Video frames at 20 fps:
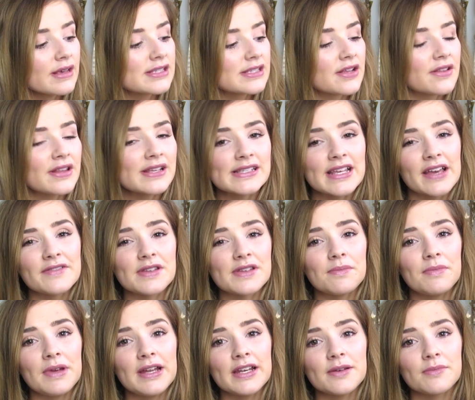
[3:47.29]
So this gives a
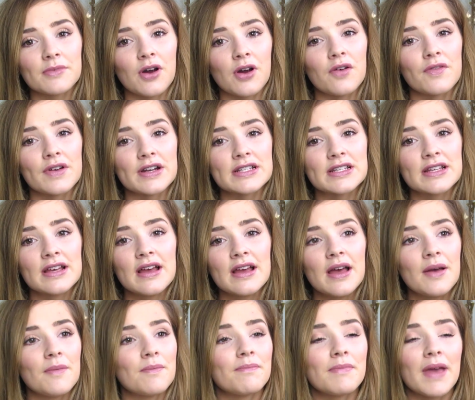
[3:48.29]
medium coverage.
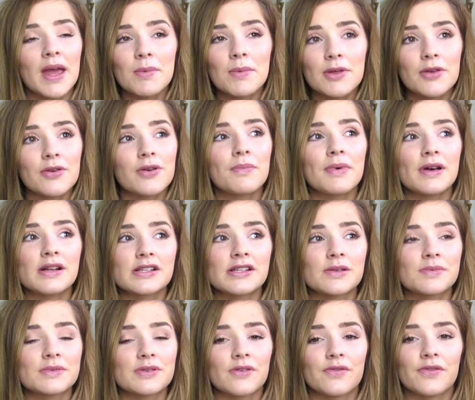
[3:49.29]
Maybe you could build it
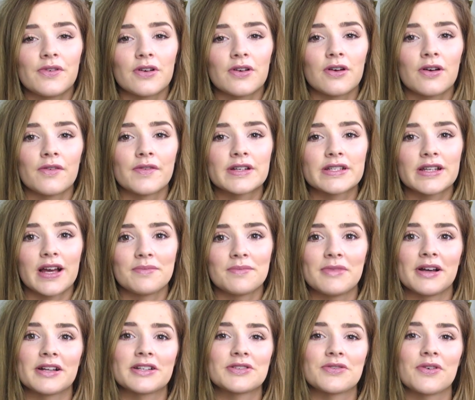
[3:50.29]
up to a full coverage, I'm
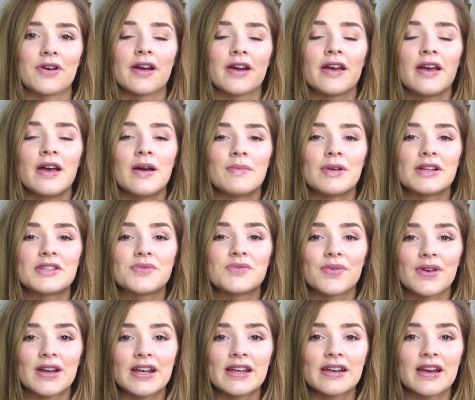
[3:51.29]
not sure. But it's
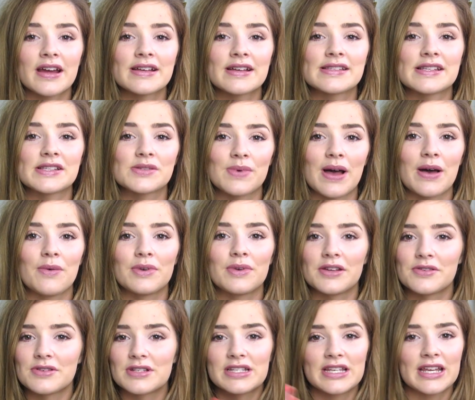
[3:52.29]
really nice as well when
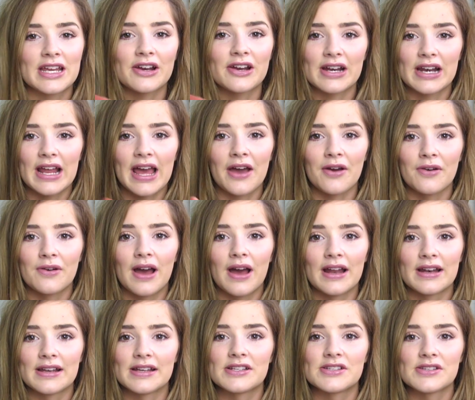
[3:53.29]
you sheer it out
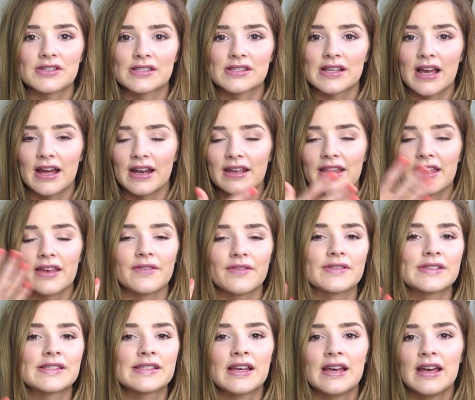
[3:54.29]
and it just kind of
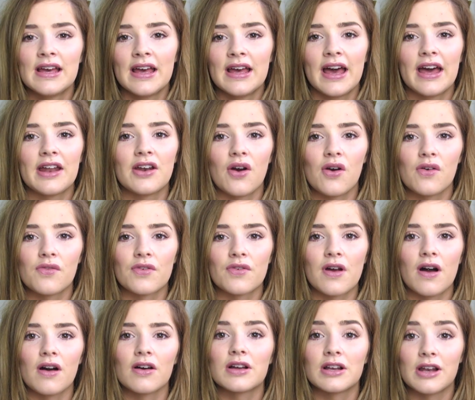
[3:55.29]
gives an
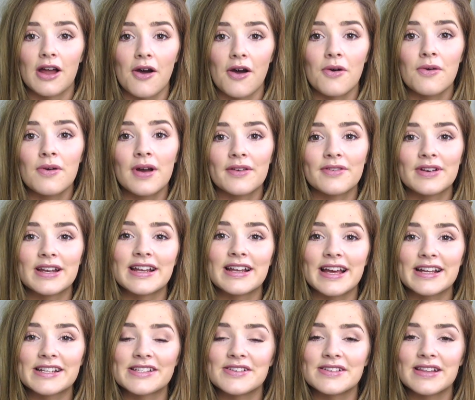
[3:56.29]
overall glow. I really
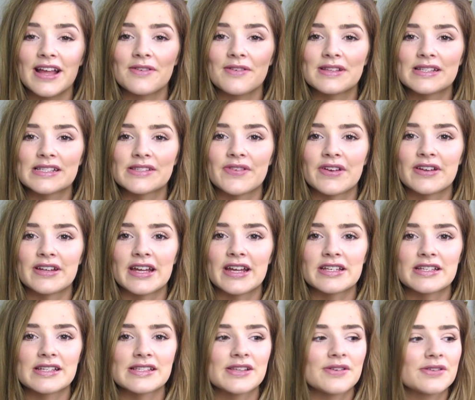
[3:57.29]
like doing that with this
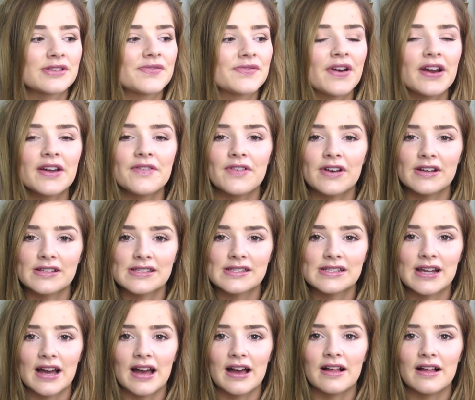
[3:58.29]
foundation. So it's very
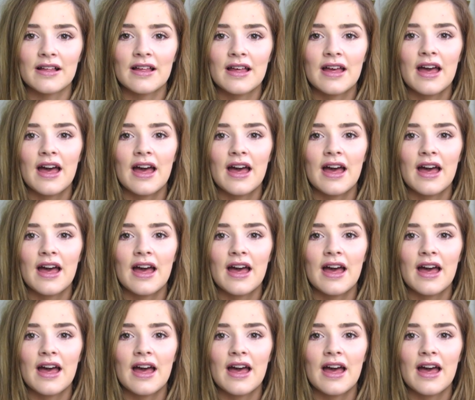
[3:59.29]
versatile.